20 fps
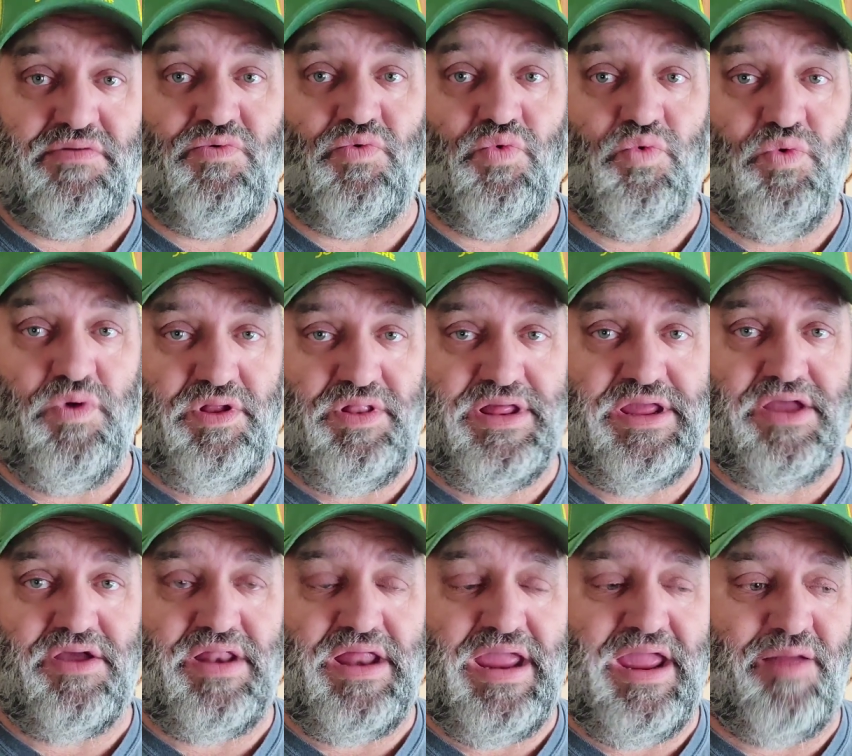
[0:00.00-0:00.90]

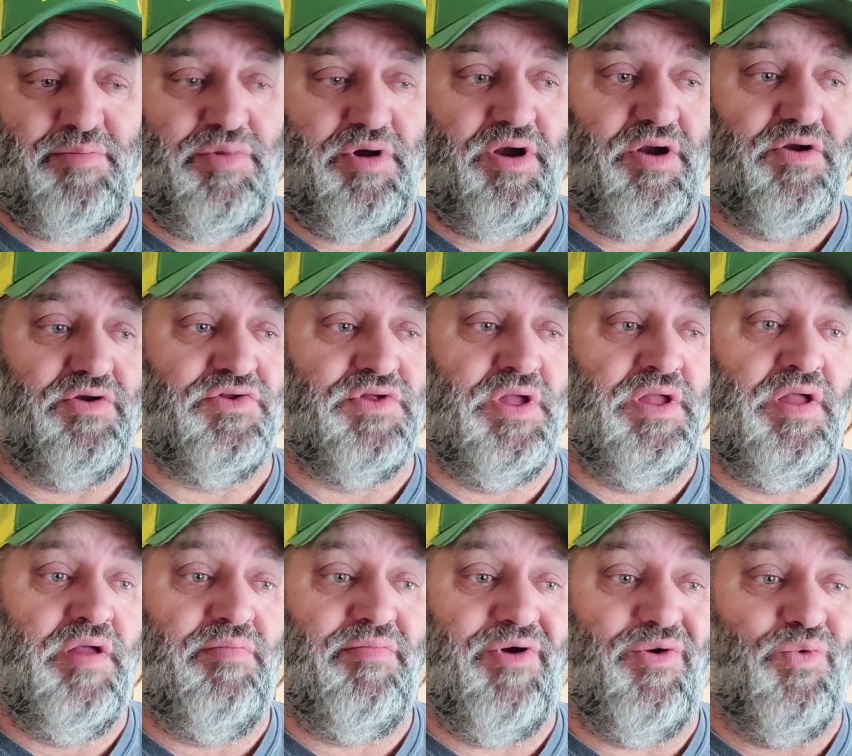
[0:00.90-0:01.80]
Really good hamburgers.
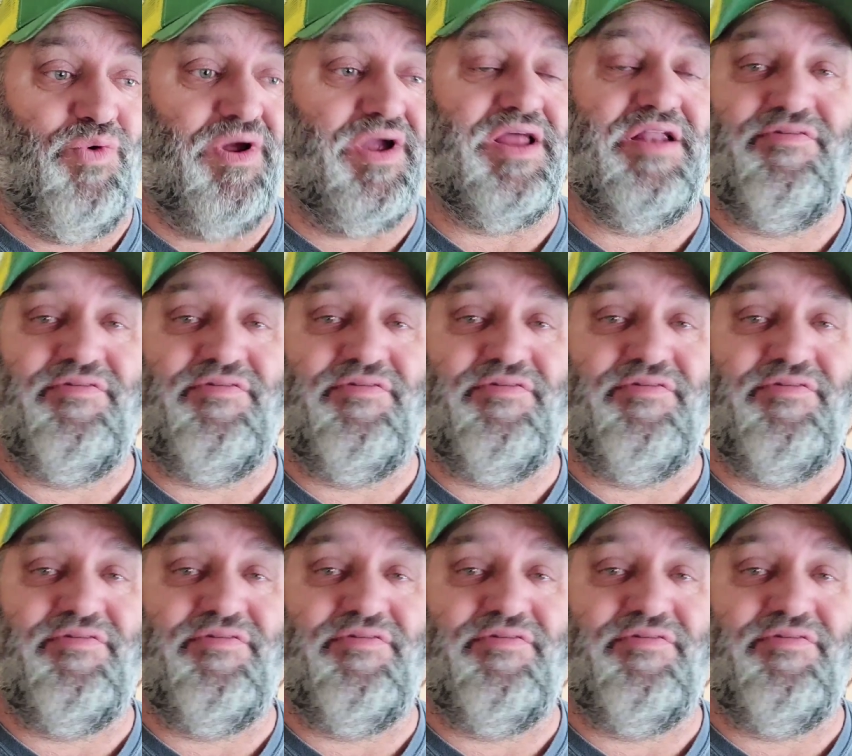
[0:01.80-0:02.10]
But we're